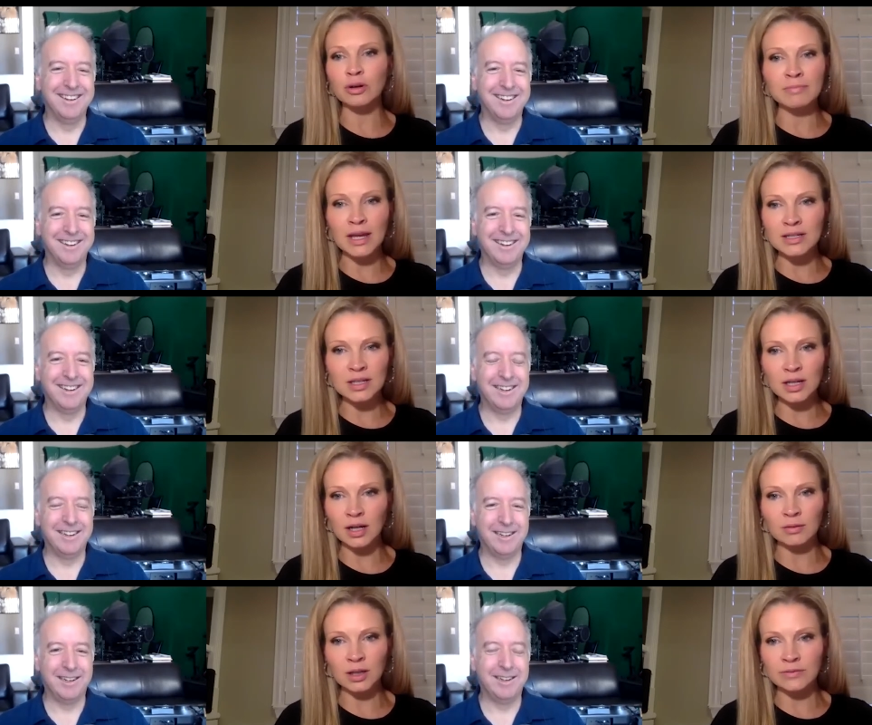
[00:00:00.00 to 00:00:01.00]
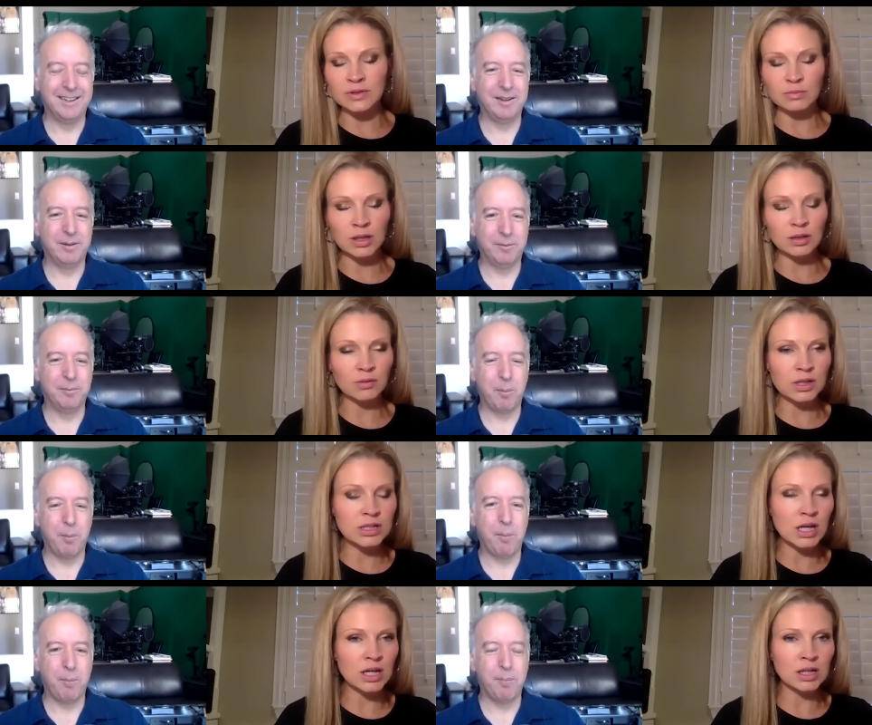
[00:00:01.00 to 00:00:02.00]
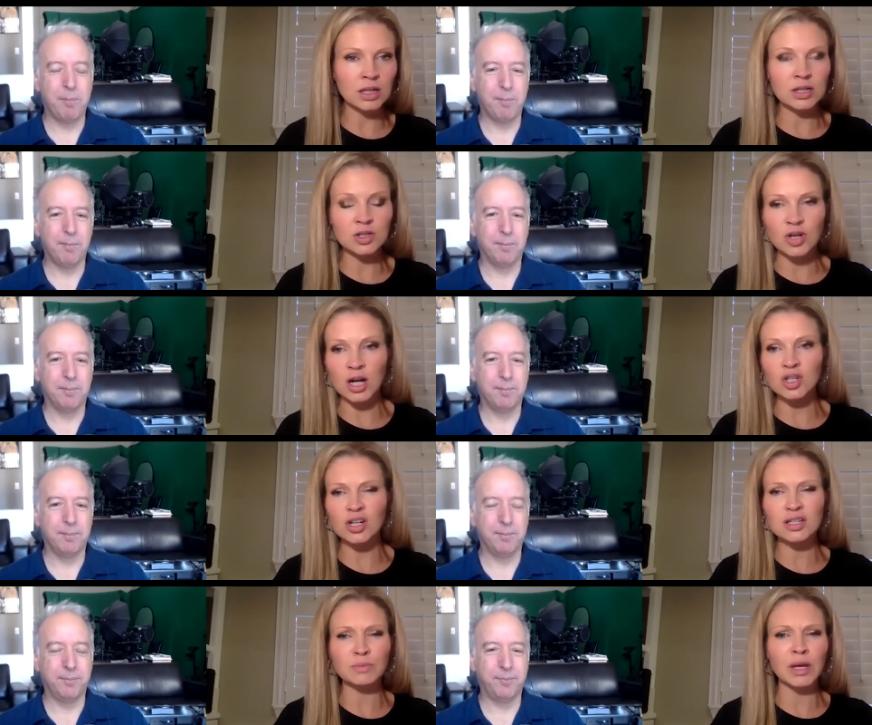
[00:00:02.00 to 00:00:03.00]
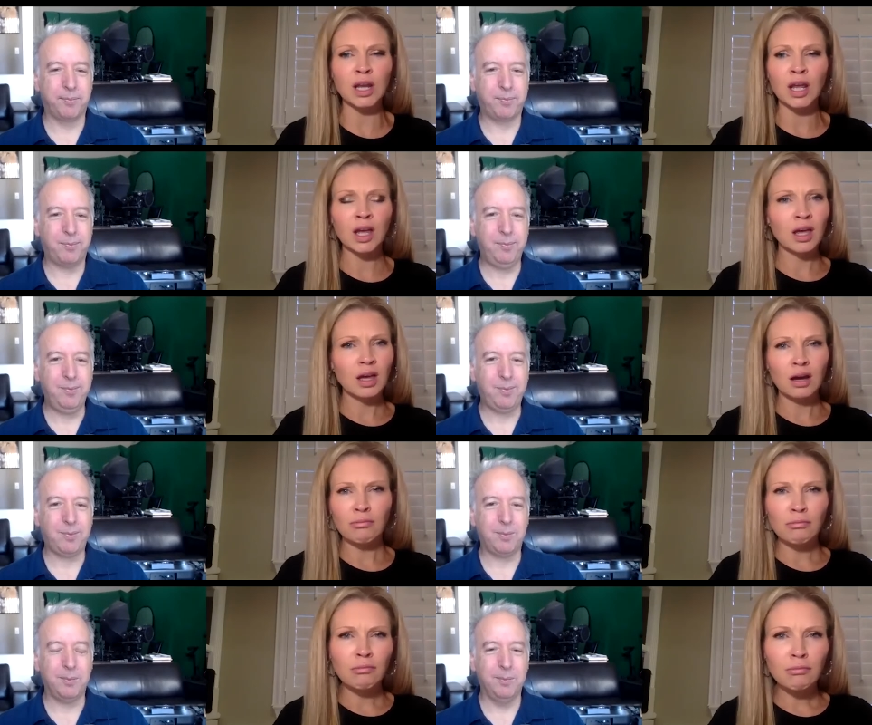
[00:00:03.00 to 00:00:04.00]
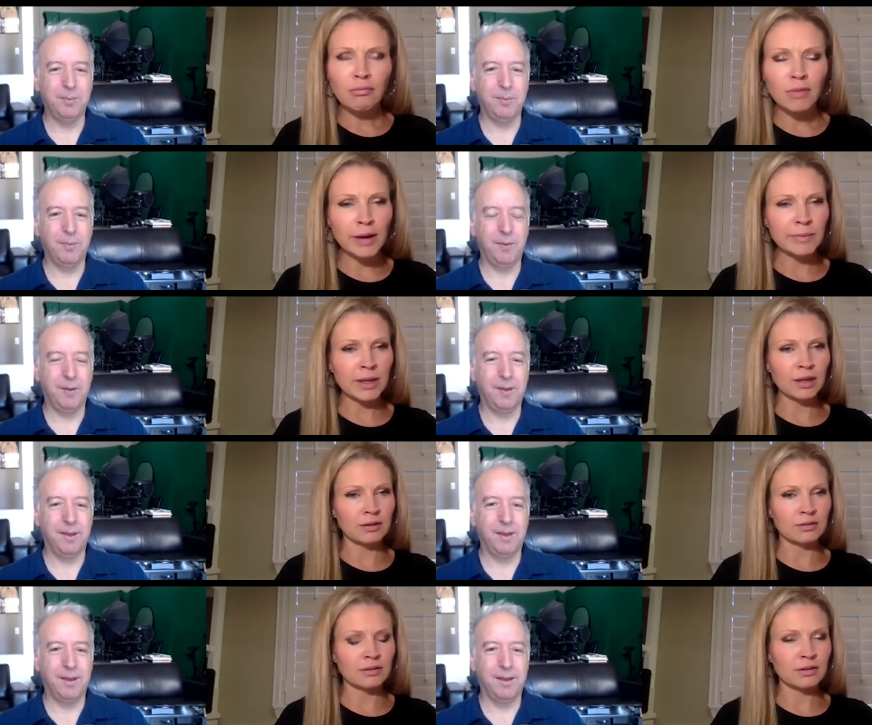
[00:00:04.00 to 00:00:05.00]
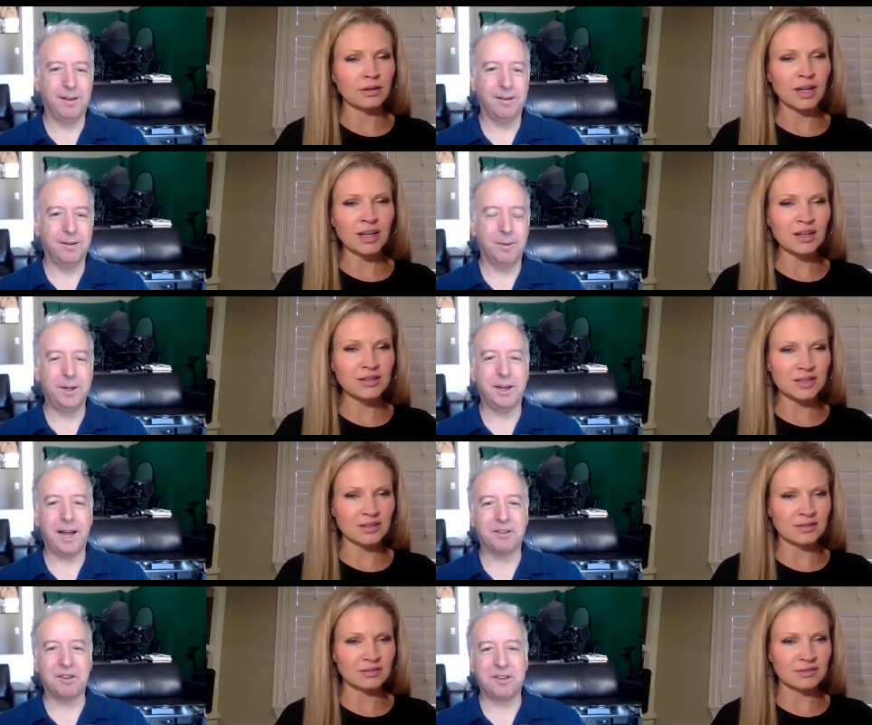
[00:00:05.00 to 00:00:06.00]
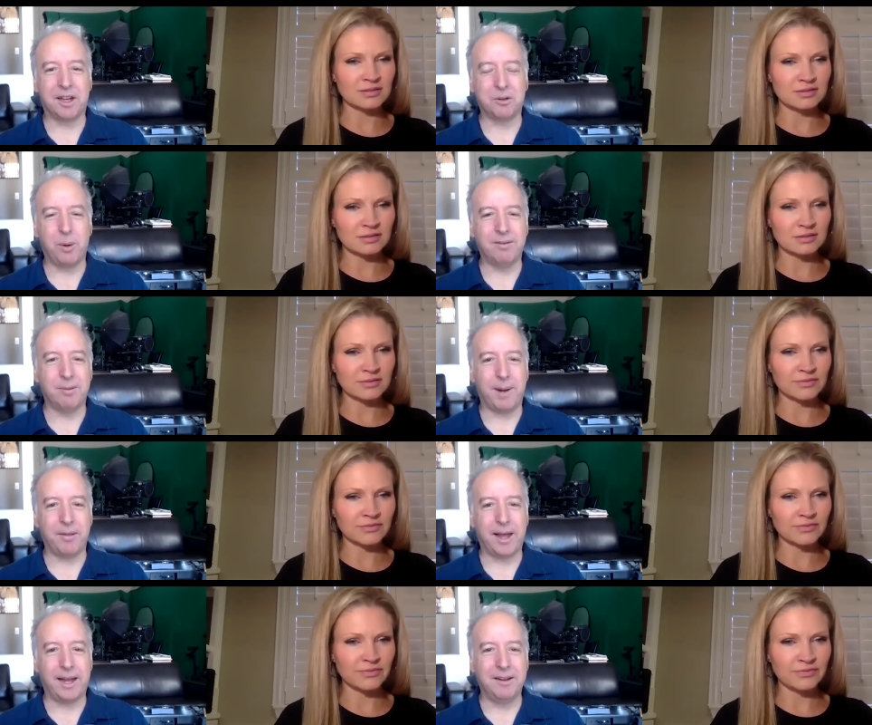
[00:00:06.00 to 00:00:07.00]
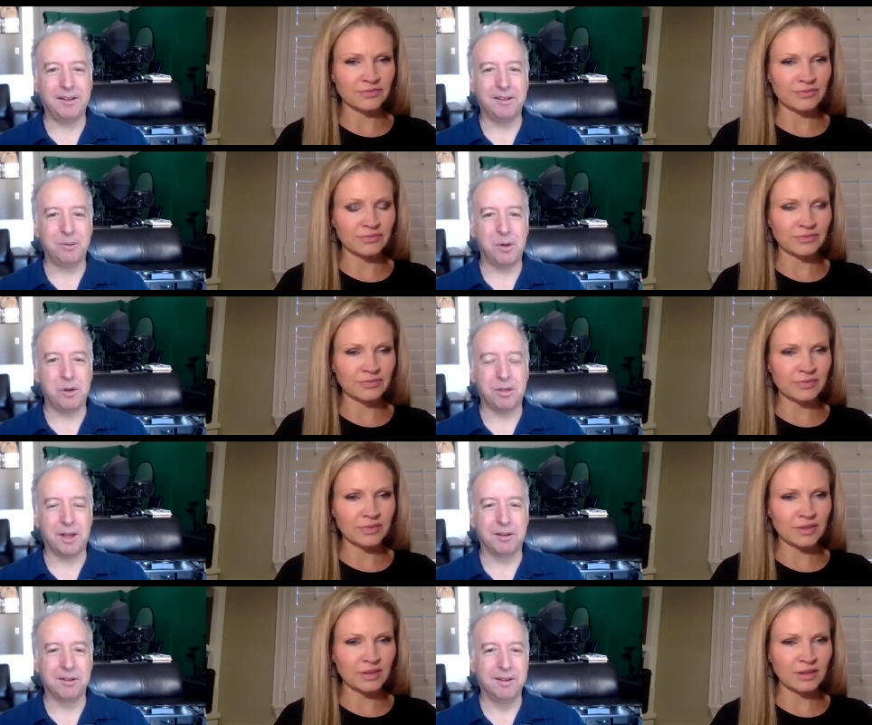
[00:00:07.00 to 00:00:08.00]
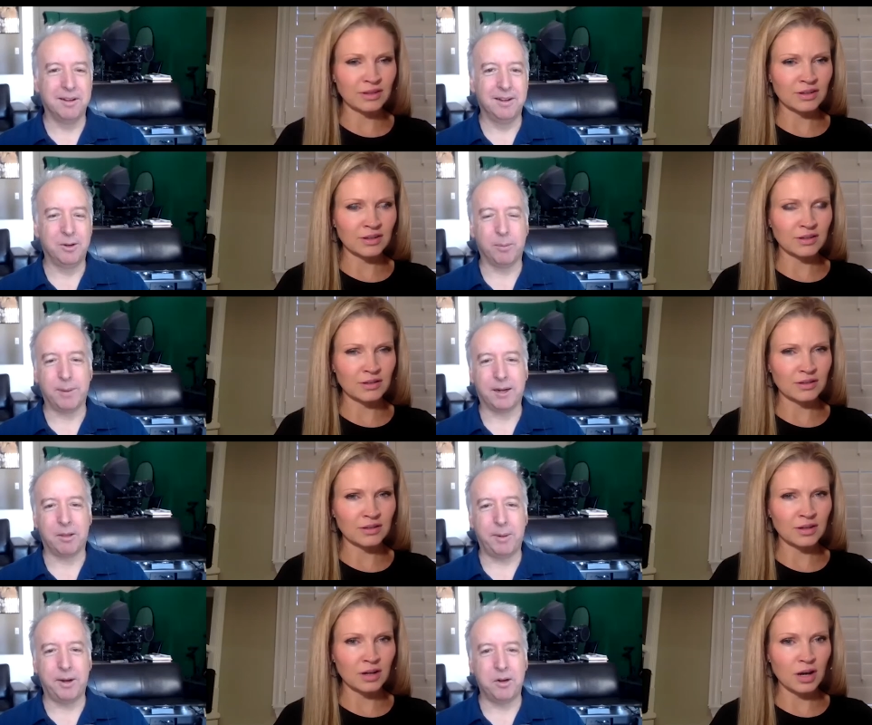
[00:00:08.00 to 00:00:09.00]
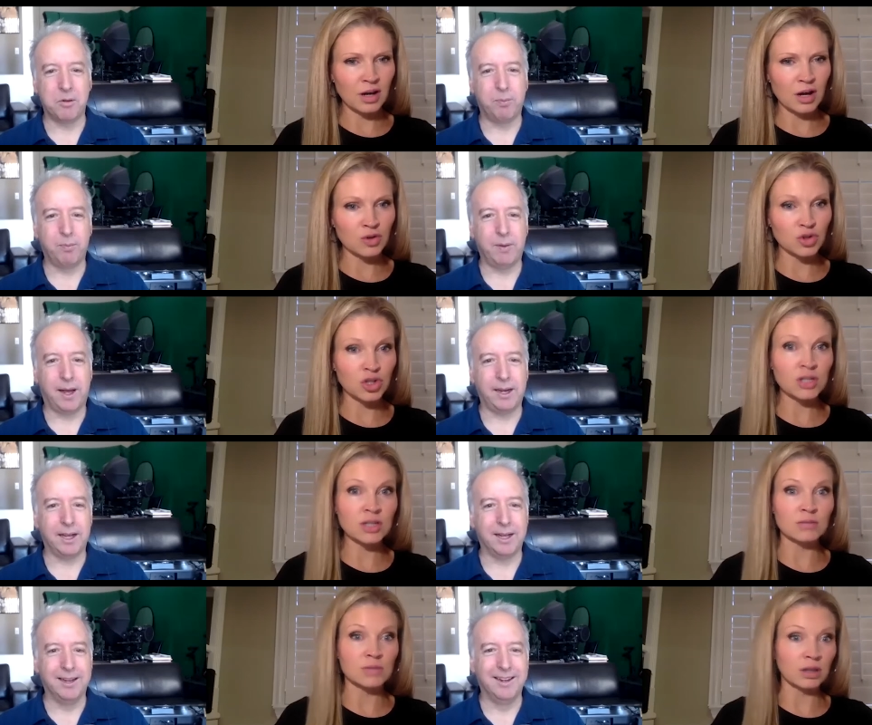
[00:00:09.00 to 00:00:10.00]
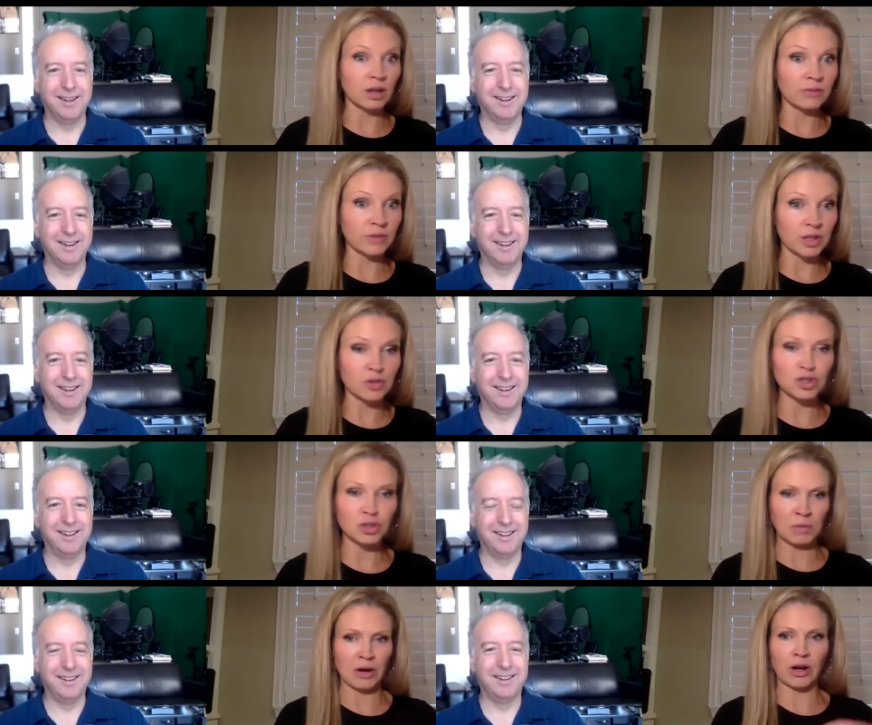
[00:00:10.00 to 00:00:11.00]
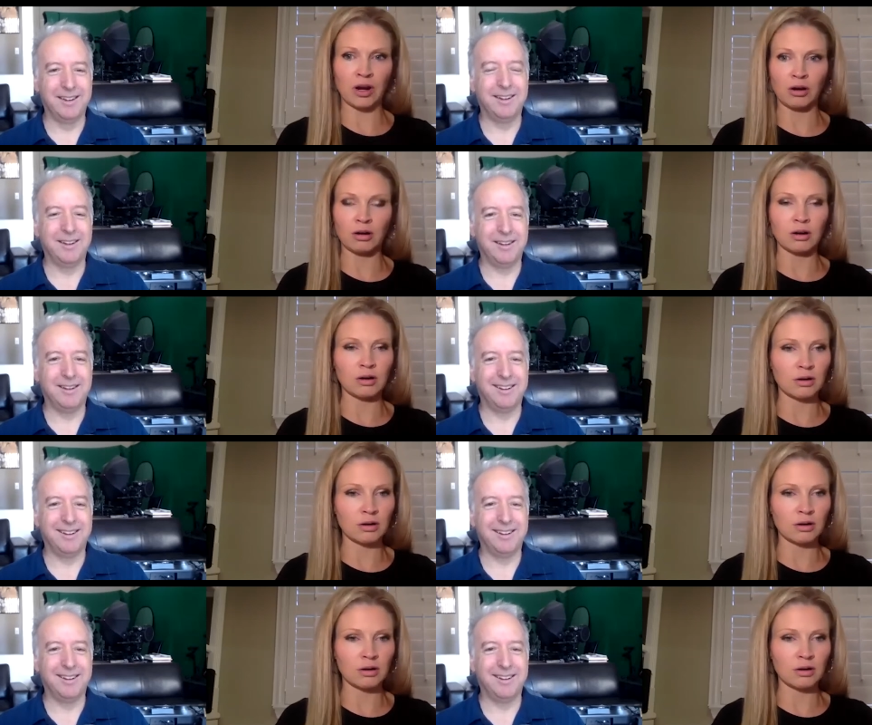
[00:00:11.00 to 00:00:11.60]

Speaker 1: amazing and I'd love to meet you one day and, and strategize, but I mean he well, you could ask his
Speaker 2: ex-wife about that, see what she thinks. Going back to the marriage. Oh, she's
Speaker 1: lovely. You should marry her.